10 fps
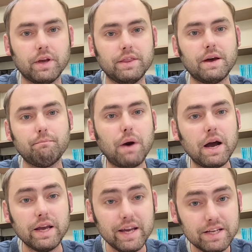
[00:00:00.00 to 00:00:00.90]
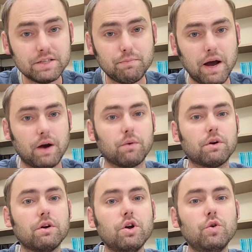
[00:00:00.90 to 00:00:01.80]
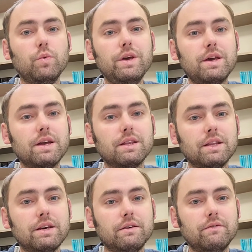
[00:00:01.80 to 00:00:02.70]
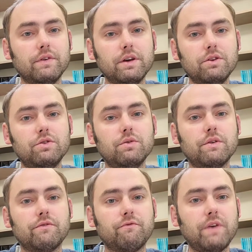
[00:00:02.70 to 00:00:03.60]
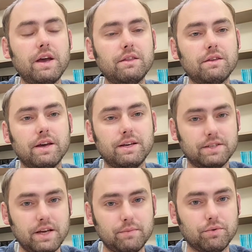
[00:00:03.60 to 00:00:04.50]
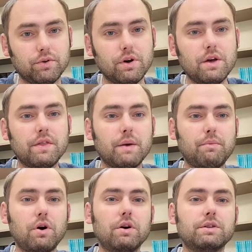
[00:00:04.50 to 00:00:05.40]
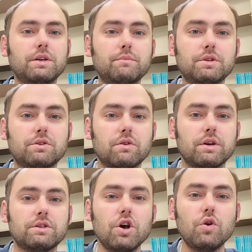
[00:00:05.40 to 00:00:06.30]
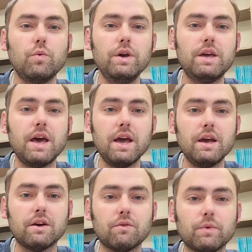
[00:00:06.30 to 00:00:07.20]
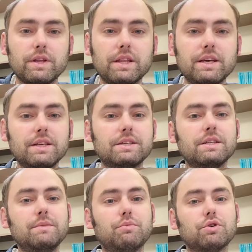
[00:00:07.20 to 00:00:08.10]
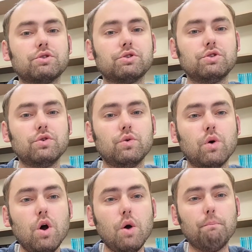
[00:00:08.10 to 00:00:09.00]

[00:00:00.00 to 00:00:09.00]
and that by its power, we can live into the faith example that Paul demonstrates. We can relentlessly pursue